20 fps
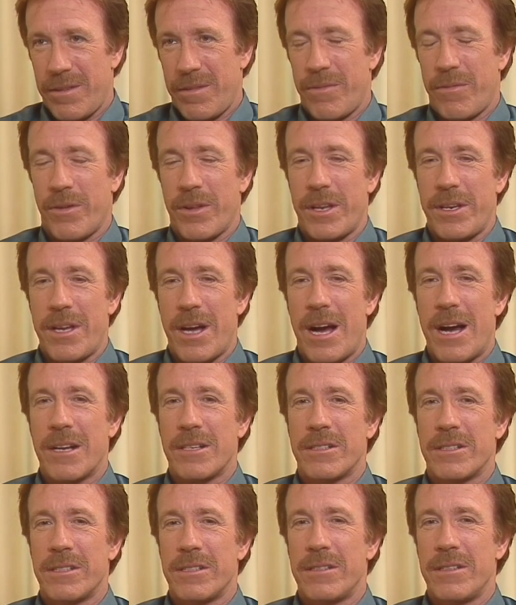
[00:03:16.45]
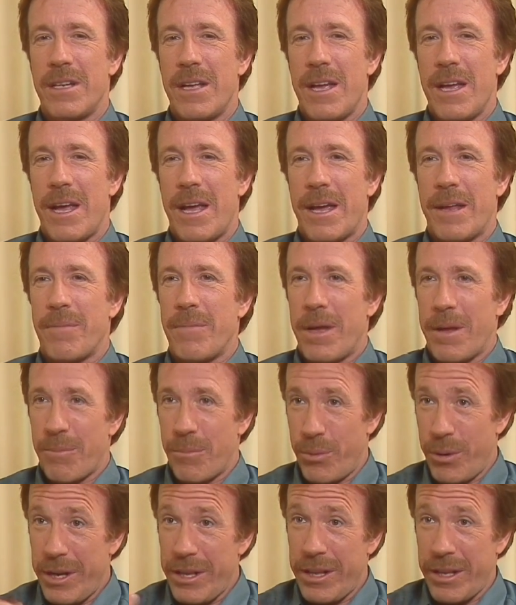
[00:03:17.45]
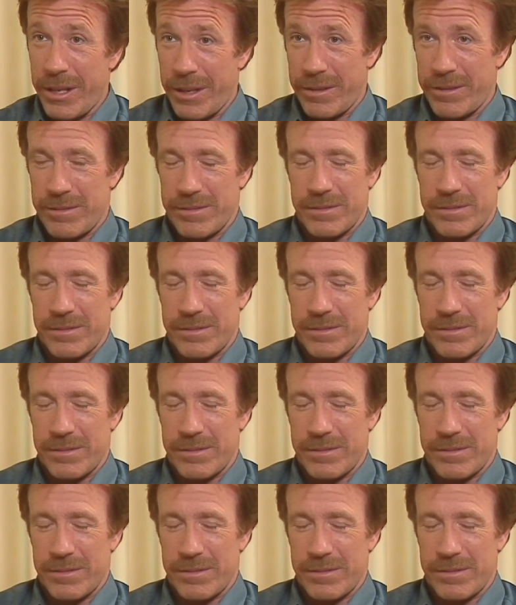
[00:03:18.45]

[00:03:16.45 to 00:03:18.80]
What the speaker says: for the doctor and breathing.